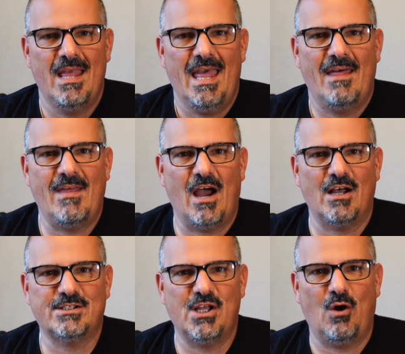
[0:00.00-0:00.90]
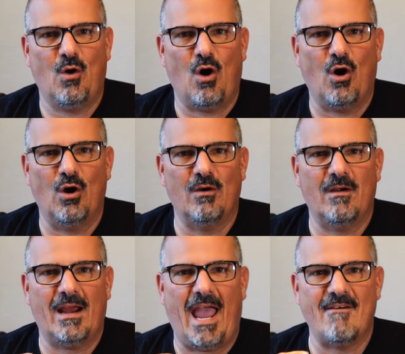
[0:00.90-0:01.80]
And they also
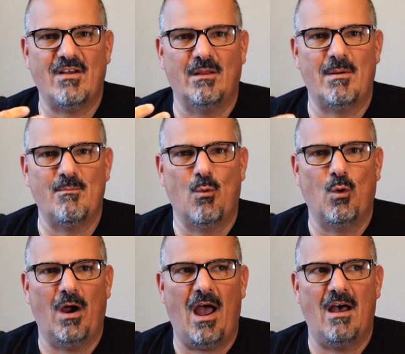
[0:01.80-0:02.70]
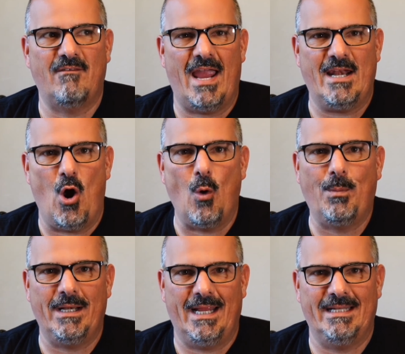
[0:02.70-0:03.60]
have a little bit more of an
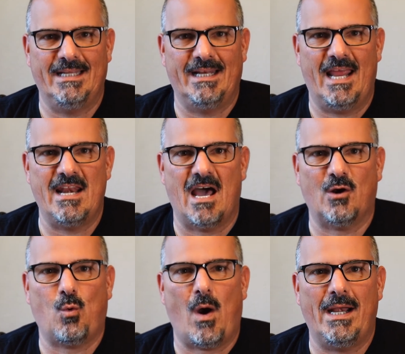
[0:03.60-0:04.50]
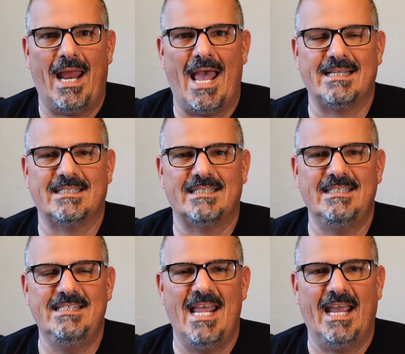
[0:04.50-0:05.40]
open-ended and not quite as
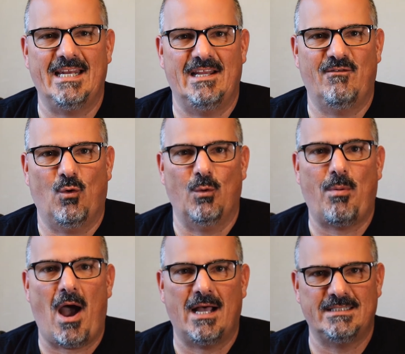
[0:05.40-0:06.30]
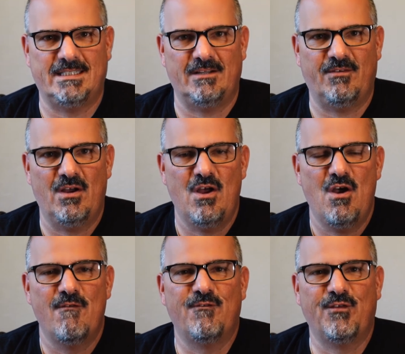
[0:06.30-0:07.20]
negative or positive
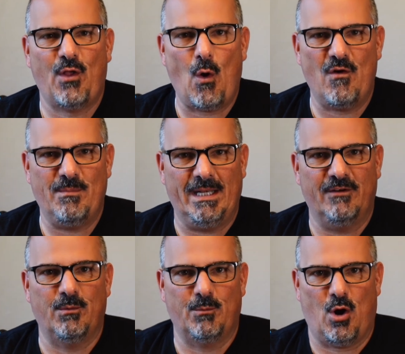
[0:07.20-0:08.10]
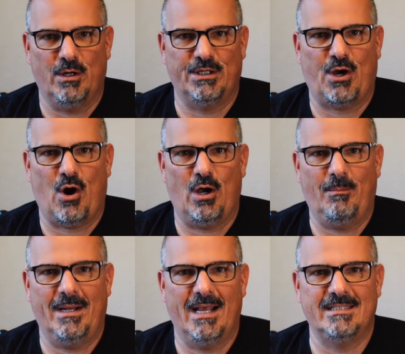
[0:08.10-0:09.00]
flow of meaning from card to card
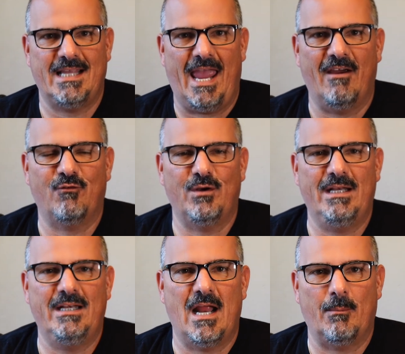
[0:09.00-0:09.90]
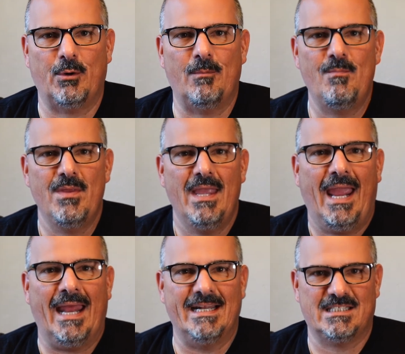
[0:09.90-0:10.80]
because every number
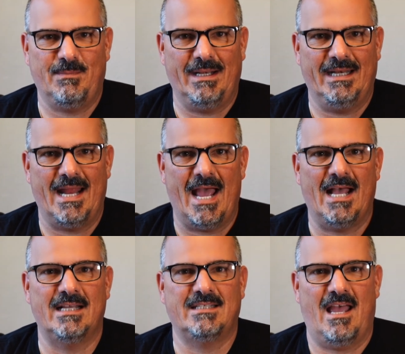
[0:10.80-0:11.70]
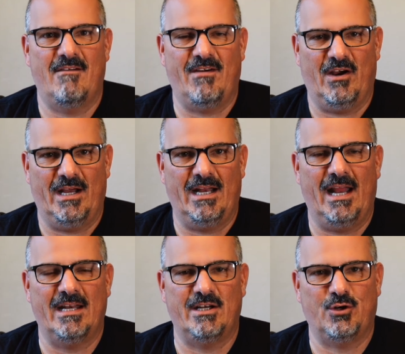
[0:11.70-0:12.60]
and its meaning has a variant
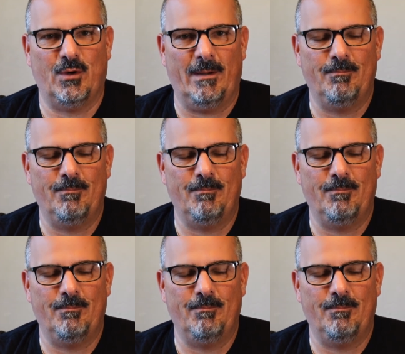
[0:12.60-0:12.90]
and a degree.